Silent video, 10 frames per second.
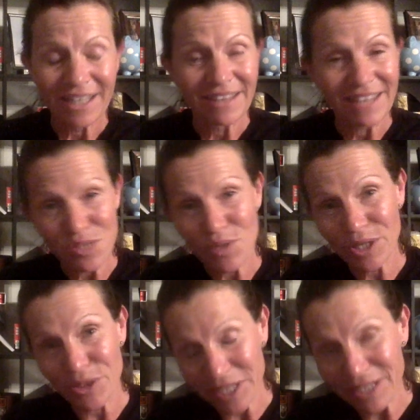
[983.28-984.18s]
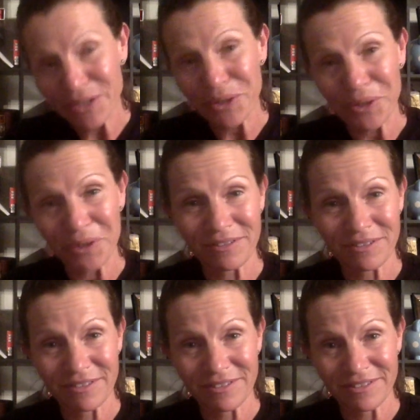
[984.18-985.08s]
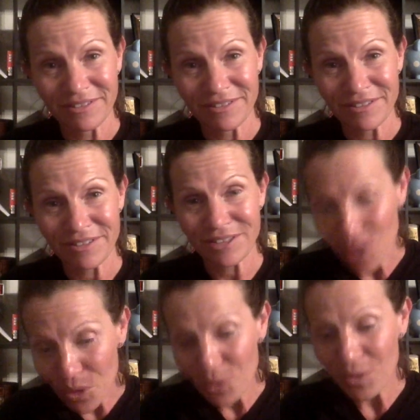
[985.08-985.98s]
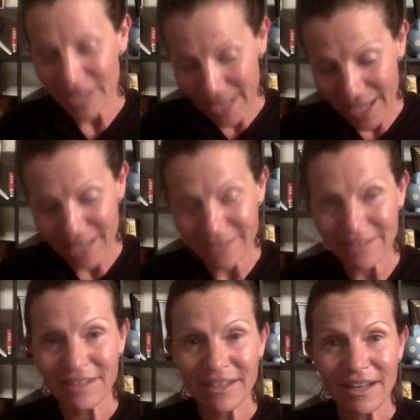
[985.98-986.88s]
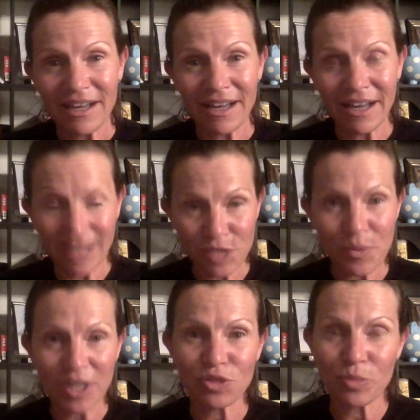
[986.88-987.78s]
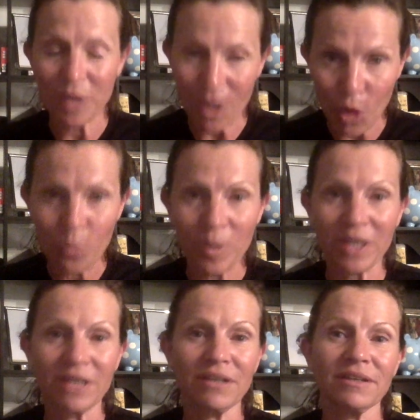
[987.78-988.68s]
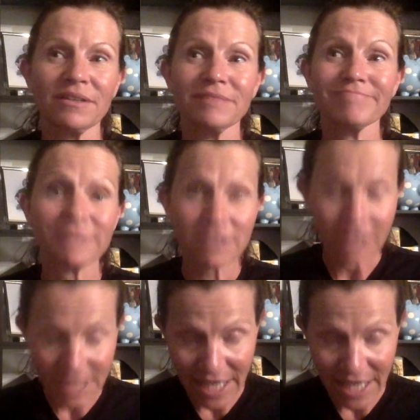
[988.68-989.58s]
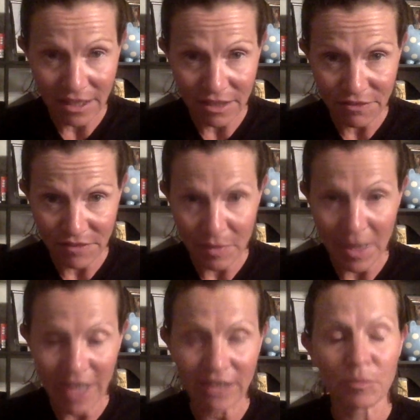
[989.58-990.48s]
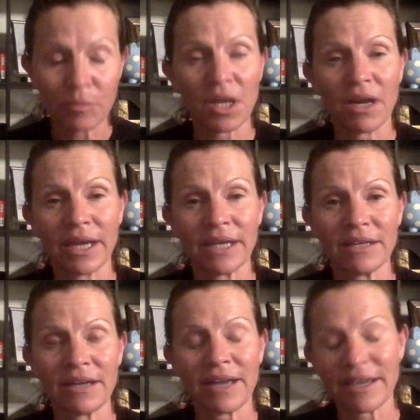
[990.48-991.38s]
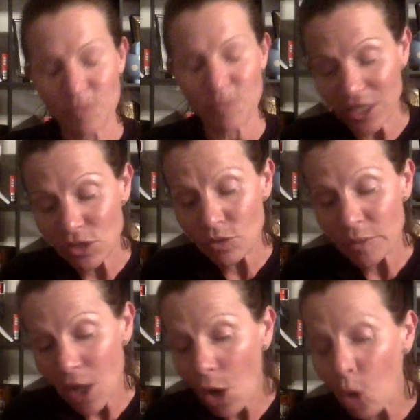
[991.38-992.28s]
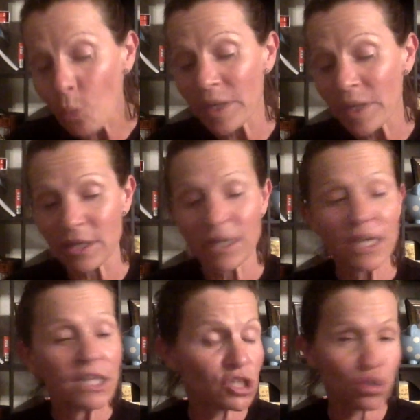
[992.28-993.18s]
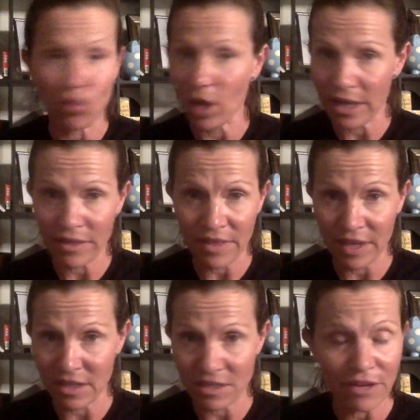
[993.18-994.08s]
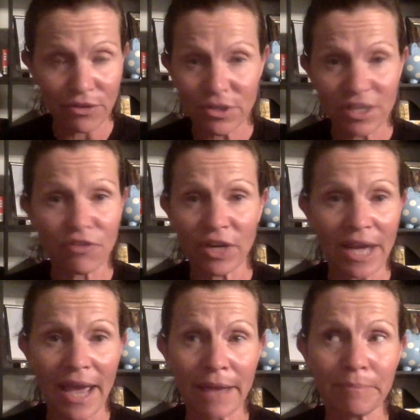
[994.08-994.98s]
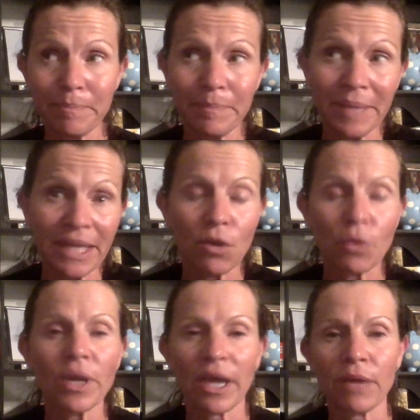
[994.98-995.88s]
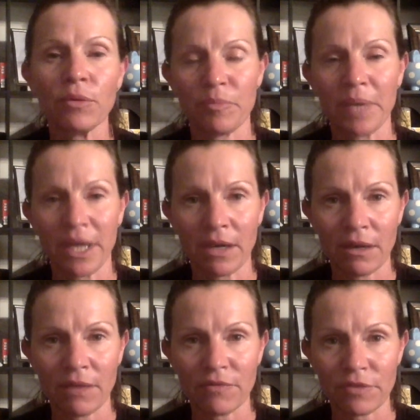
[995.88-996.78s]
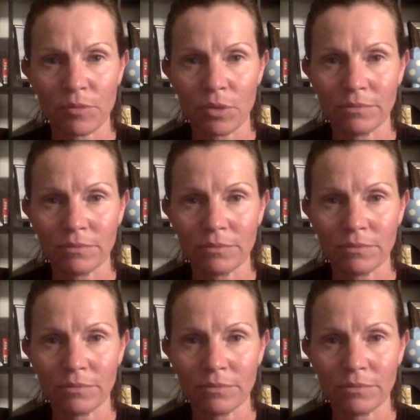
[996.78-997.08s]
That's why you're here. So again, I expect you'll be open to taking the feedback and applying it. I expect you'll be open to trying things that are different and being okay with being uncomfortable.